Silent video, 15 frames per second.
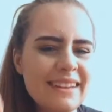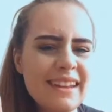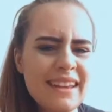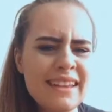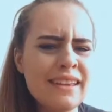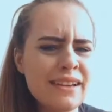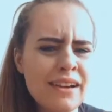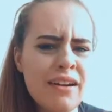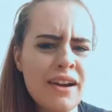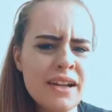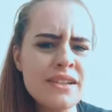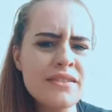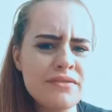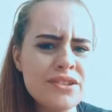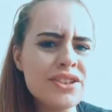You
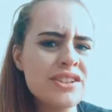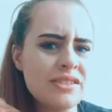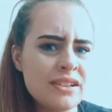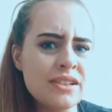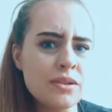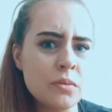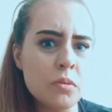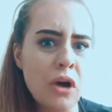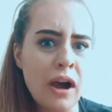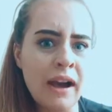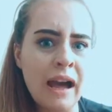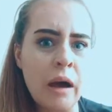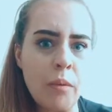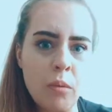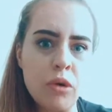kind of just need to work
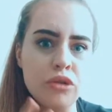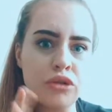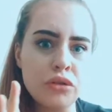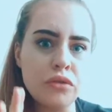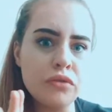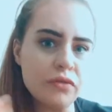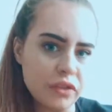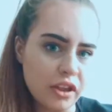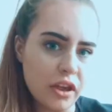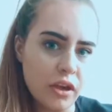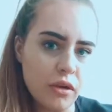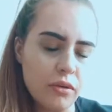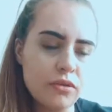out what's good for you.